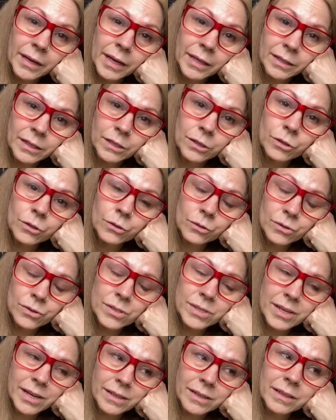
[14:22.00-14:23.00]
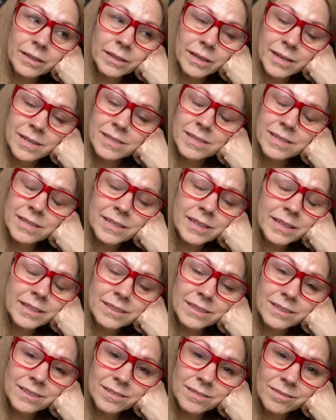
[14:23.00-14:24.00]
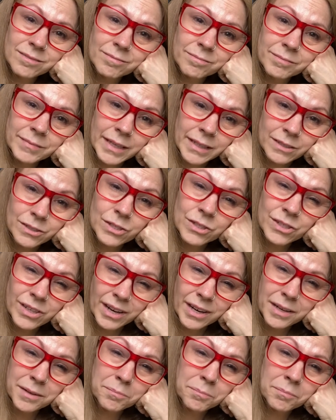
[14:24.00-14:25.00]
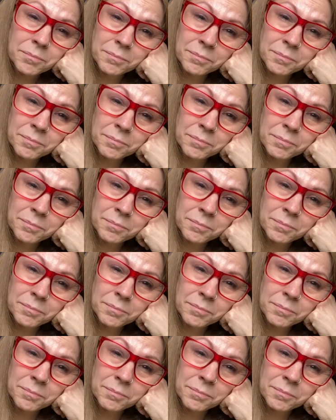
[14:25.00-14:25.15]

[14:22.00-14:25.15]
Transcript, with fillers: and then you're second guessing it, that's shame.